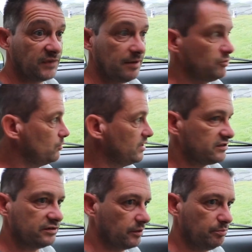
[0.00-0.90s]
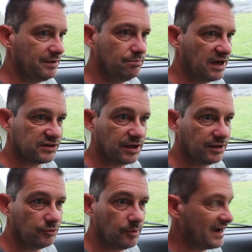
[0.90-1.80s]
I'm not wasting a bib, Mazzy.
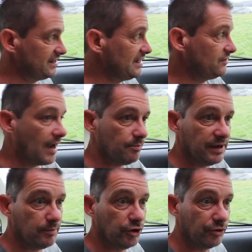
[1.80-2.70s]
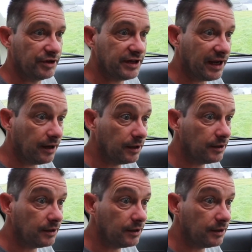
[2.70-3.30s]
We might need that bib another day.